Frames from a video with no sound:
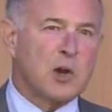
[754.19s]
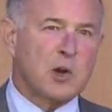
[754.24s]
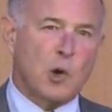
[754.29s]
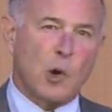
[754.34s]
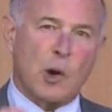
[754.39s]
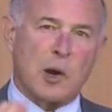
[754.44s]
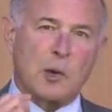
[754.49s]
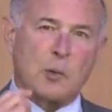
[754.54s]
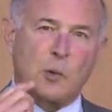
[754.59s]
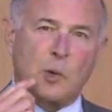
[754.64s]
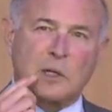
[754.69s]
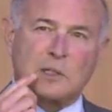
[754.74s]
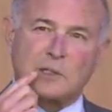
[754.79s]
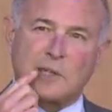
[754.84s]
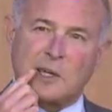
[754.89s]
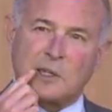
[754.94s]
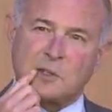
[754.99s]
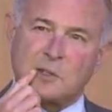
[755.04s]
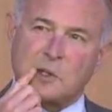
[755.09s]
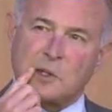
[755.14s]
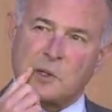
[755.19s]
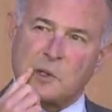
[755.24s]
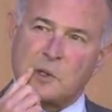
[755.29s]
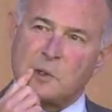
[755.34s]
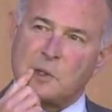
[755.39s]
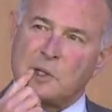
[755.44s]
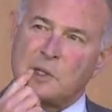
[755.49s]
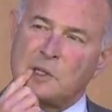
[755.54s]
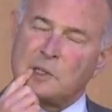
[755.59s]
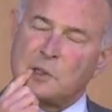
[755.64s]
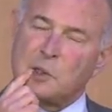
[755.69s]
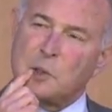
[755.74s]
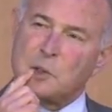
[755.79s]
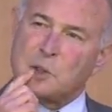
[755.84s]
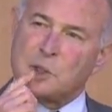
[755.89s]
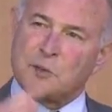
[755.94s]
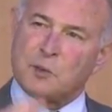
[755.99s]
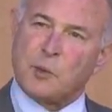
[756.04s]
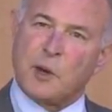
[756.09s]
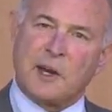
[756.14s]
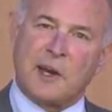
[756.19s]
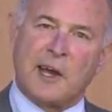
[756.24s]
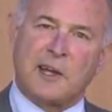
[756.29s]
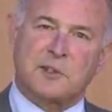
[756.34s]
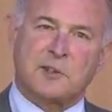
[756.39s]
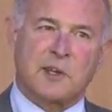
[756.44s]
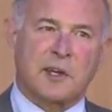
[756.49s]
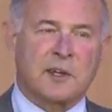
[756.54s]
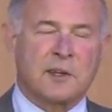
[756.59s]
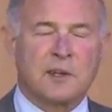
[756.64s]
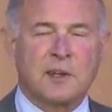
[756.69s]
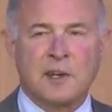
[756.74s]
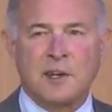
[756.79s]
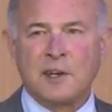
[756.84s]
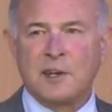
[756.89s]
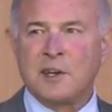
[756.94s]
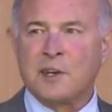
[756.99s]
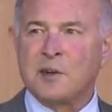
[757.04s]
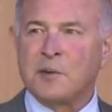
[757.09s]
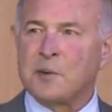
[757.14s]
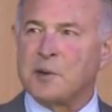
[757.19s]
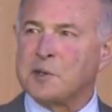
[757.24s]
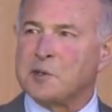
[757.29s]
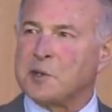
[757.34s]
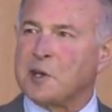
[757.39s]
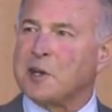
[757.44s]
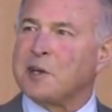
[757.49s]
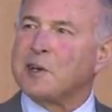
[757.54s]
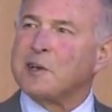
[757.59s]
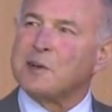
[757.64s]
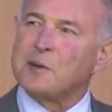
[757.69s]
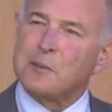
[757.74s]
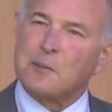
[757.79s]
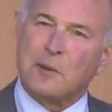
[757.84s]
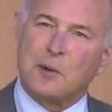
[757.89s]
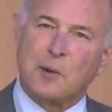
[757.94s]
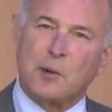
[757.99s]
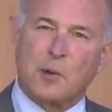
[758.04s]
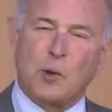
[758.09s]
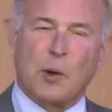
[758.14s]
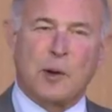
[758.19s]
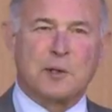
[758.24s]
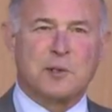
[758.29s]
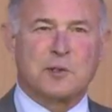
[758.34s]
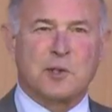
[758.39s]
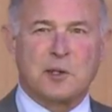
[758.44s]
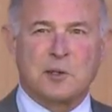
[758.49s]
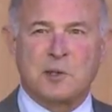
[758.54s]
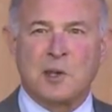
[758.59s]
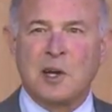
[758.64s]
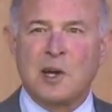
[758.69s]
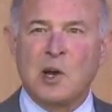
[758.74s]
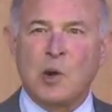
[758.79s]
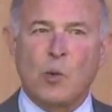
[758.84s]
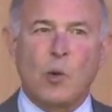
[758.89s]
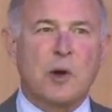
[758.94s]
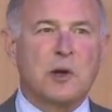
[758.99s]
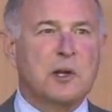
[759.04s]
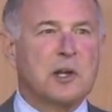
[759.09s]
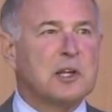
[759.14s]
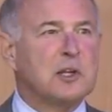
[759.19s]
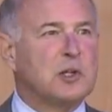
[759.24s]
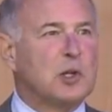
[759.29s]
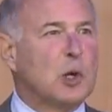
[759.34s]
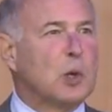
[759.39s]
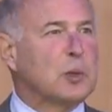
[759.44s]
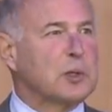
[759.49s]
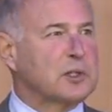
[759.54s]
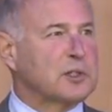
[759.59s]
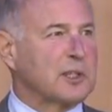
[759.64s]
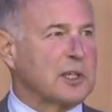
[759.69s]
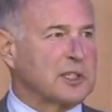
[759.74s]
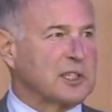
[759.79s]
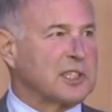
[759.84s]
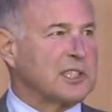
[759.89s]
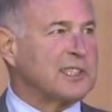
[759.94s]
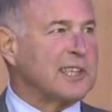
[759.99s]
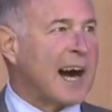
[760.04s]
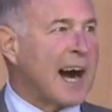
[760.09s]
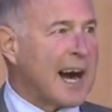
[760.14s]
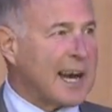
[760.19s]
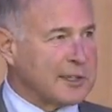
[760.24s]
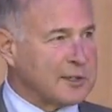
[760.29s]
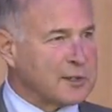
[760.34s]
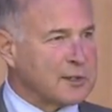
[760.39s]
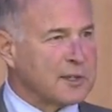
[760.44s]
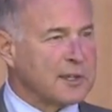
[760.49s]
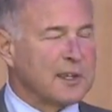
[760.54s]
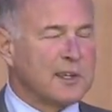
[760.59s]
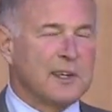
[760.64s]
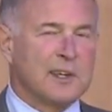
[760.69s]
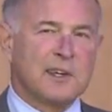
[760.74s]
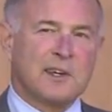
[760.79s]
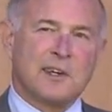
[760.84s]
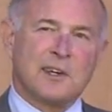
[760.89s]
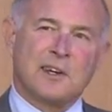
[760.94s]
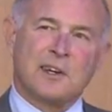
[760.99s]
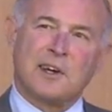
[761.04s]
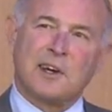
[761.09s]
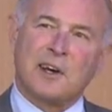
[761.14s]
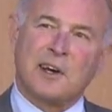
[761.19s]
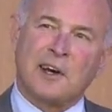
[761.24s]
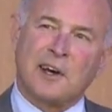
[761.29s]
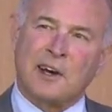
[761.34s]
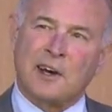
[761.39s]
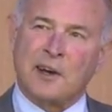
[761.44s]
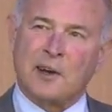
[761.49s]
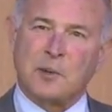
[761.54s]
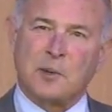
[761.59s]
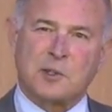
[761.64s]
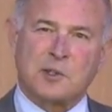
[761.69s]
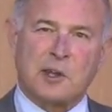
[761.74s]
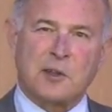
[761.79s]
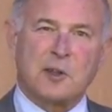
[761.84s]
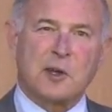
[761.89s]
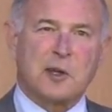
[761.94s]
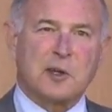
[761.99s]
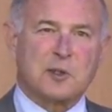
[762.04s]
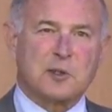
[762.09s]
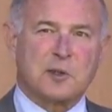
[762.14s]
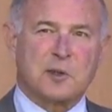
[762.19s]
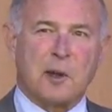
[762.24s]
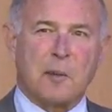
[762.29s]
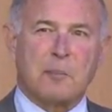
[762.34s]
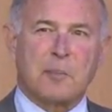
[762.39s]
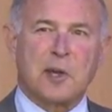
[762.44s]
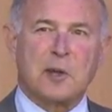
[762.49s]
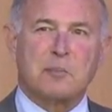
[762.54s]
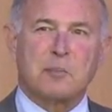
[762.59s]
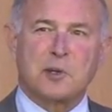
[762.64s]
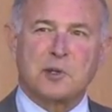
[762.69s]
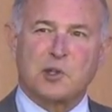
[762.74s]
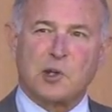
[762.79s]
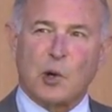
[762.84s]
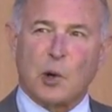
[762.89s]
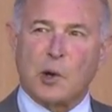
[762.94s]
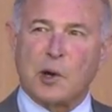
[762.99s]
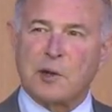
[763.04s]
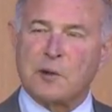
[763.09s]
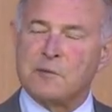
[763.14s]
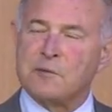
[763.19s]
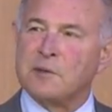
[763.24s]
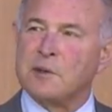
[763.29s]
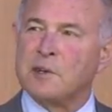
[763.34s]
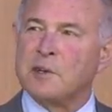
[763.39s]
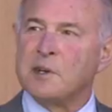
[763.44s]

Gordon Wood likes to use. He uses in one essay where he said, Gordon says, what could he do with such clods? Uh, which I think is a bit pejorative.